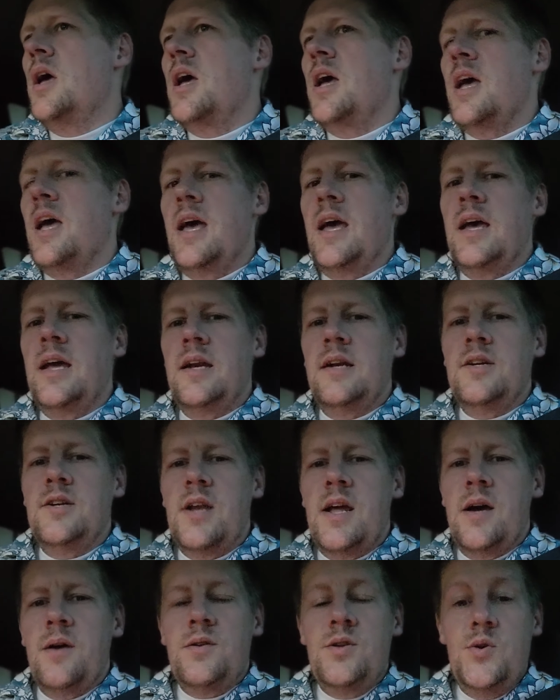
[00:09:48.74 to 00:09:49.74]
And
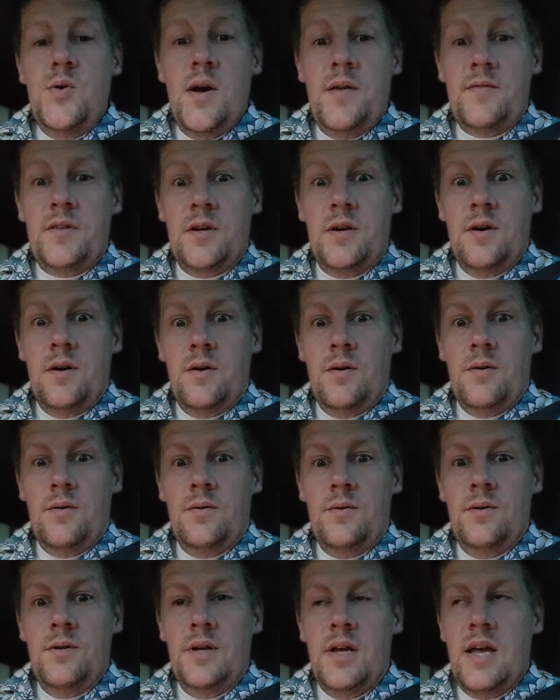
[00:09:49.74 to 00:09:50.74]
now you have to go
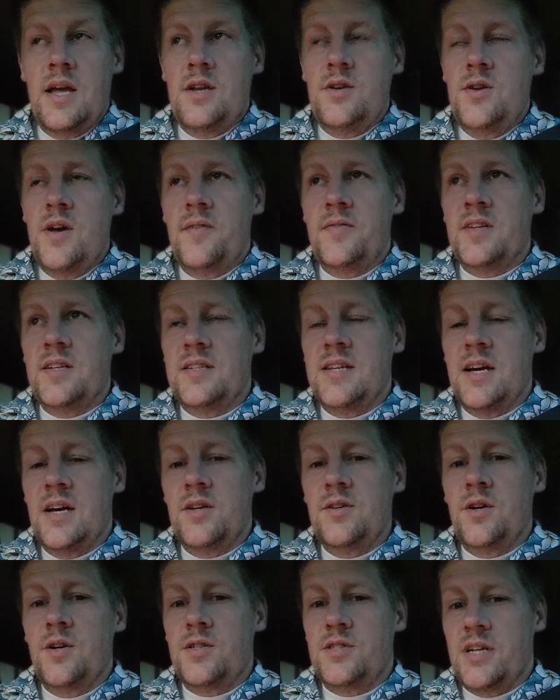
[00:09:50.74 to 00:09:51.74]
and you have to tell
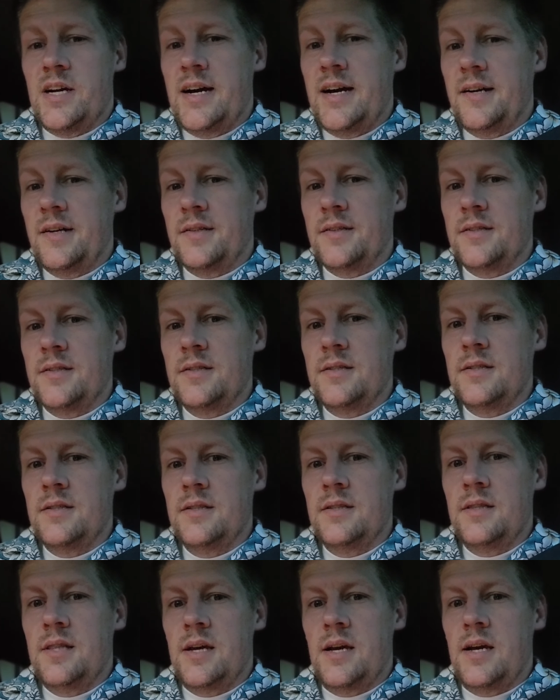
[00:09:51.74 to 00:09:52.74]
your child
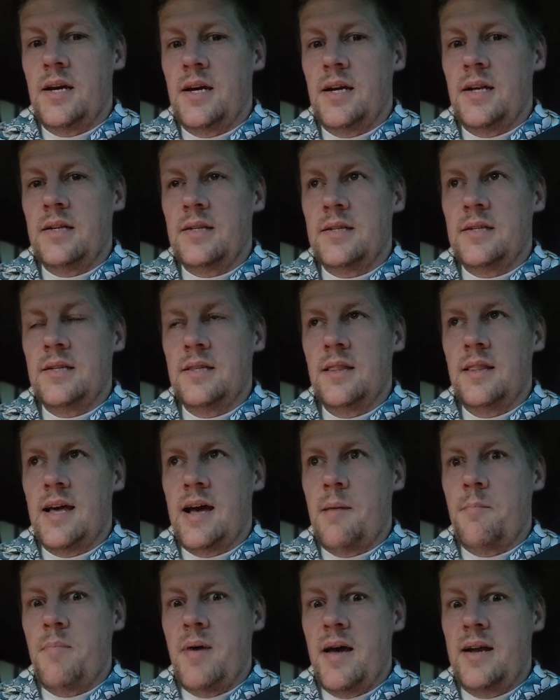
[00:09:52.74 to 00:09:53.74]
that
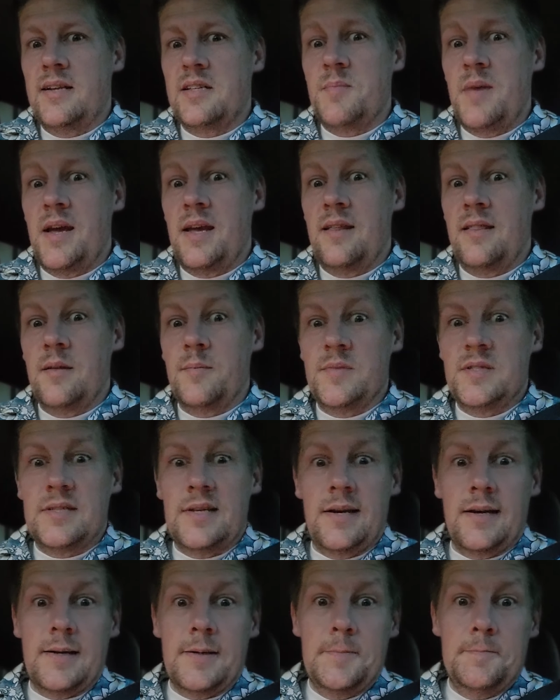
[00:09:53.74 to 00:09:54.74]
that pet is making them
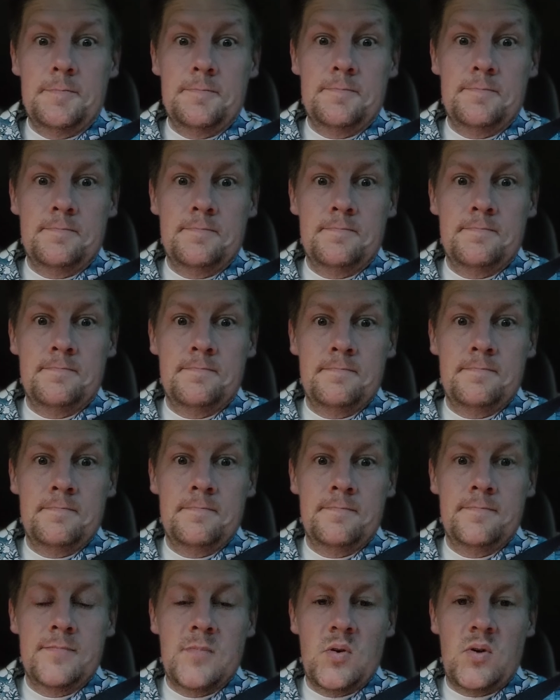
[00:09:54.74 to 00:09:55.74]
sick.
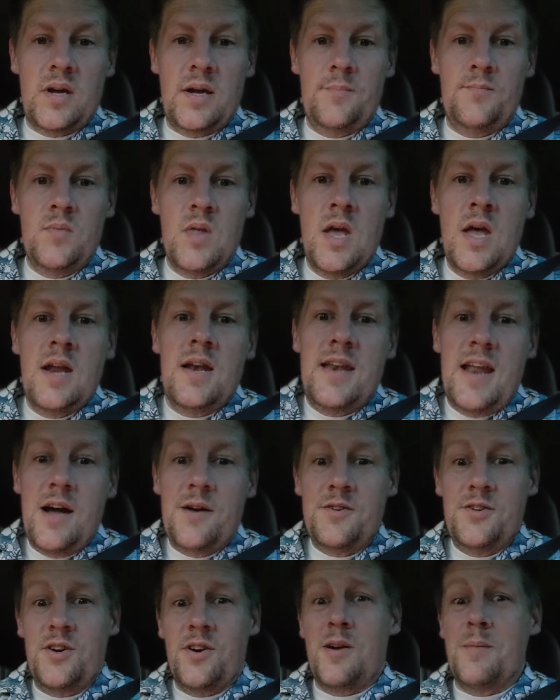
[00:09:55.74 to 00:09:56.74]
Okay? Now
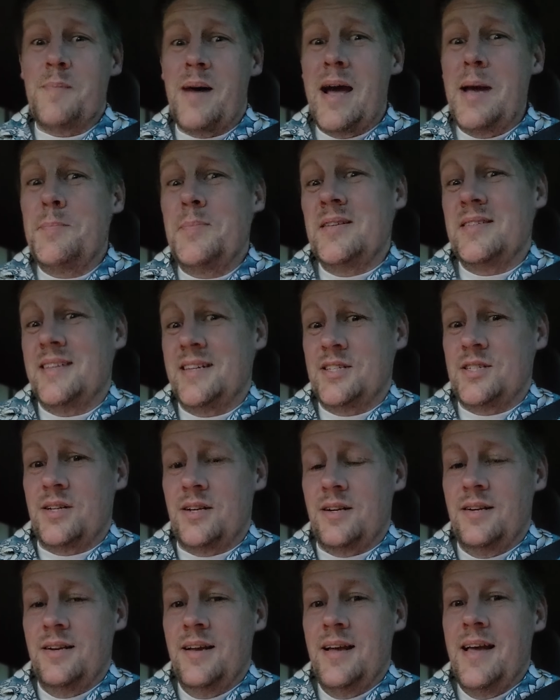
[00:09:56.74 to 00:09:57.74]
you're in my position
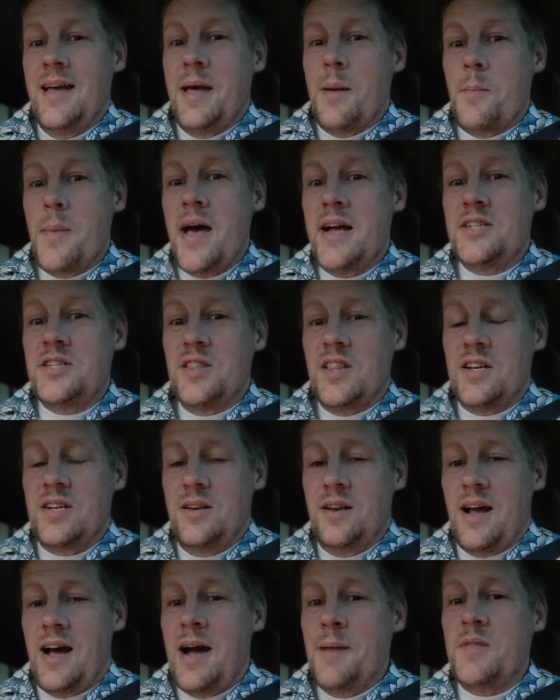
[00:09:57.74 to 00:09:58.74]
Imagine that
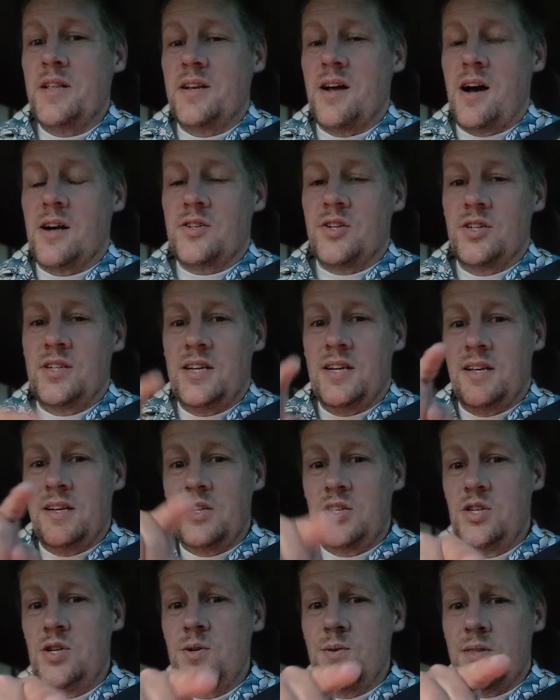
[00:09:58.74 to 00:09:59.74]
I'm the doctor telling
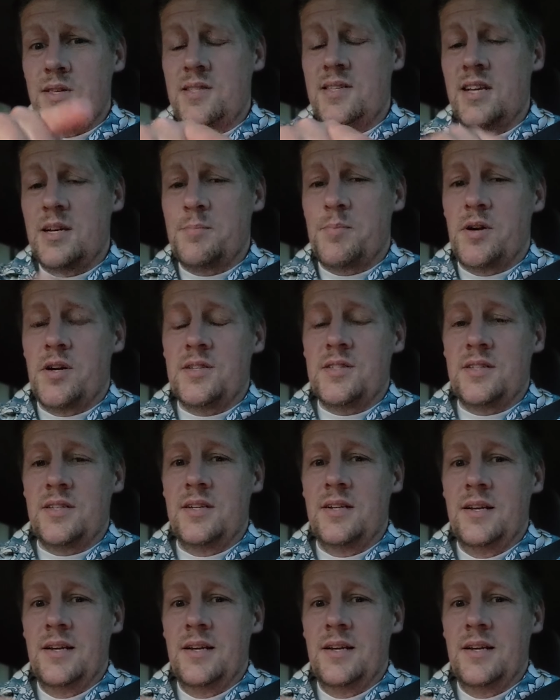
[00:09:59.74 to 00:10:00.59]
you, the sick person,